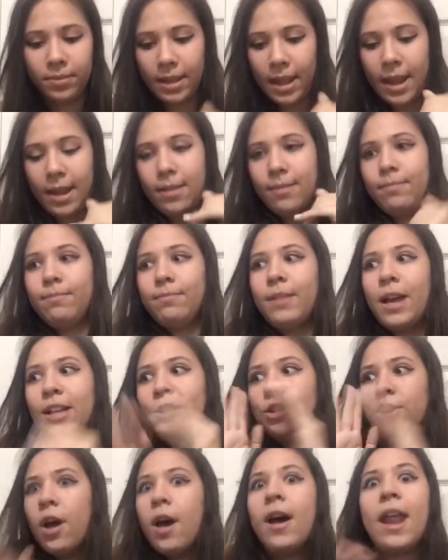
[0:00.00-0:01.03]
Like, I
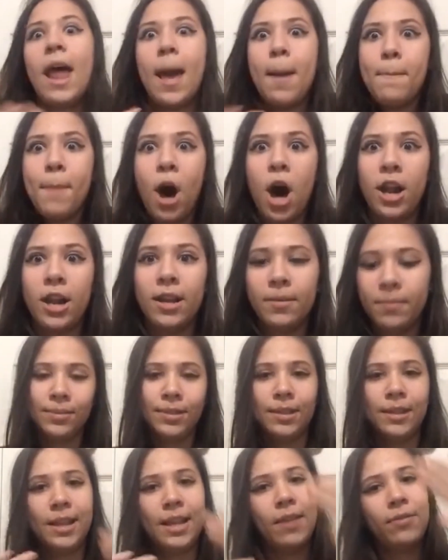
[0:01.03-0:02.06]
saw it, I bought it.
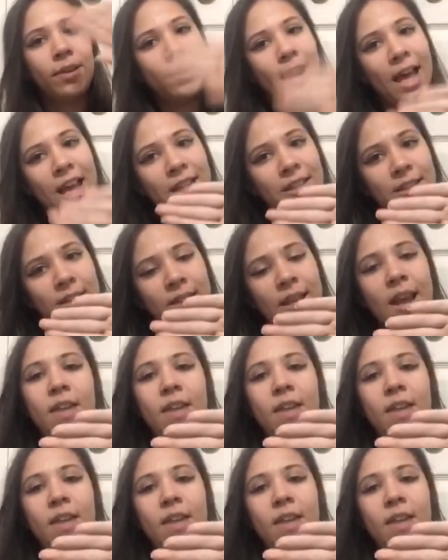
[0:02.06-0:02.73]
They got the glass,